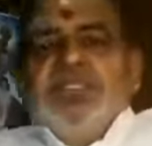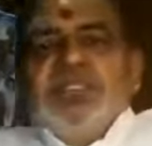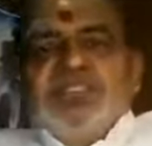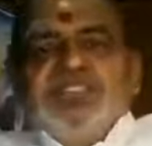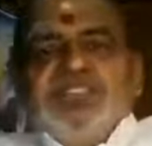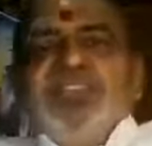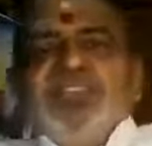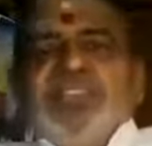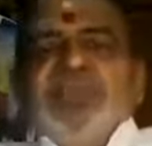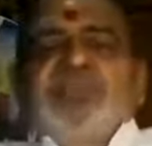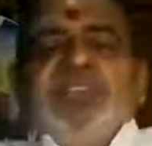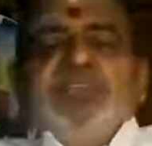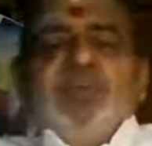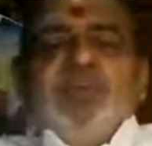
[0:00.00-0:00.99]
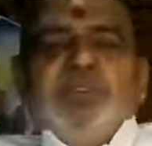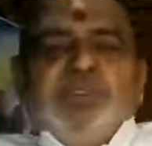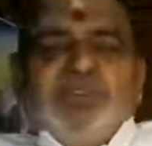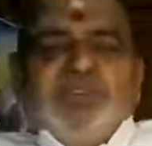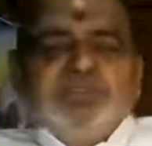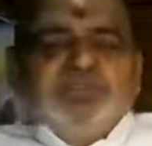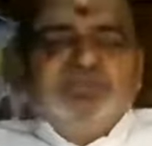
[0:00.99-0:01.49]
Yesterday, same thing told
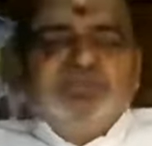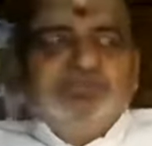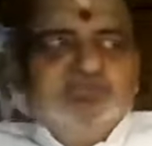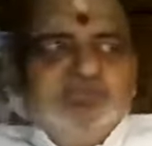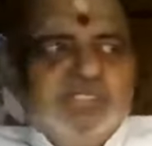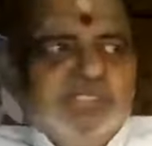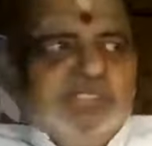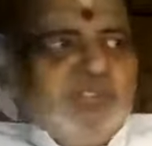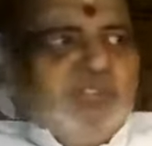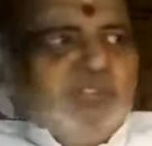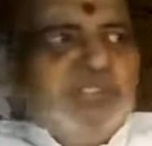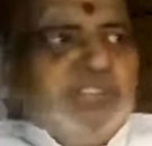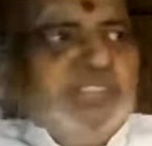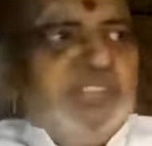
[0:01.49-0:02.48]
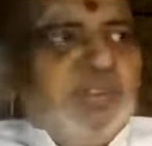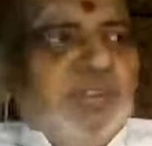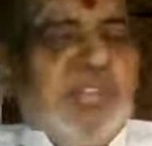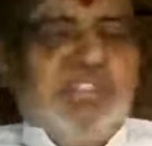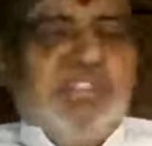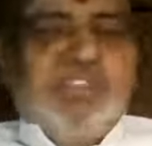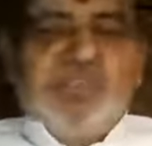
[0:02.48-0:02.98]
you, our sense
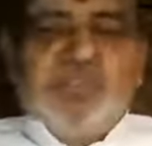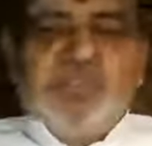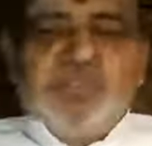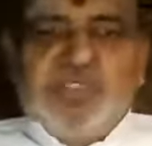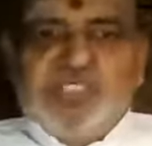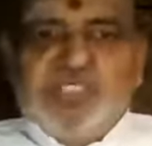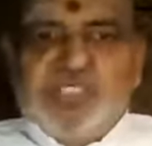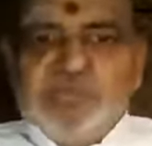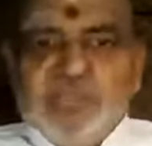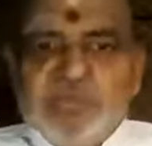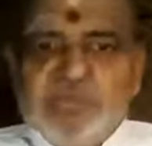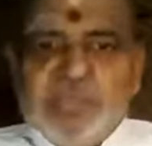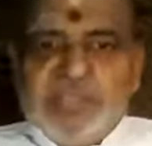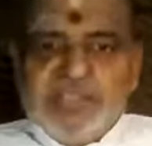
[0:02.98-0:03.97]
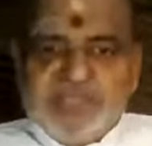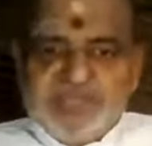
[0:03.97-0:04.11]
organs should not disturb our mind.